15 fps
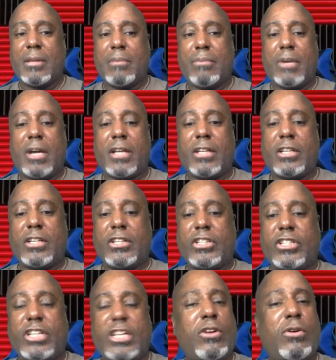But
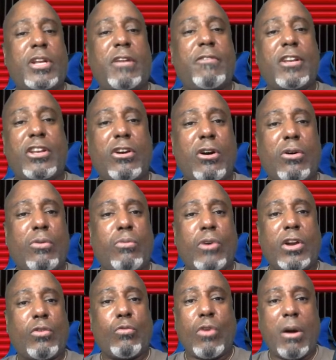she don't even know
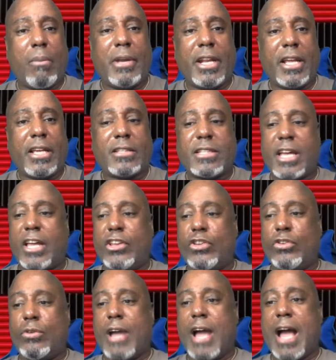what a woman is. And
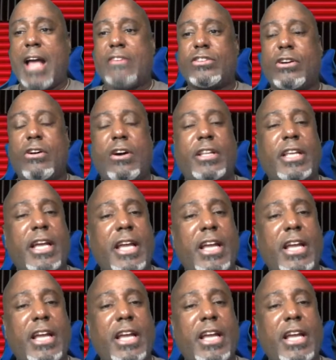you guys are on the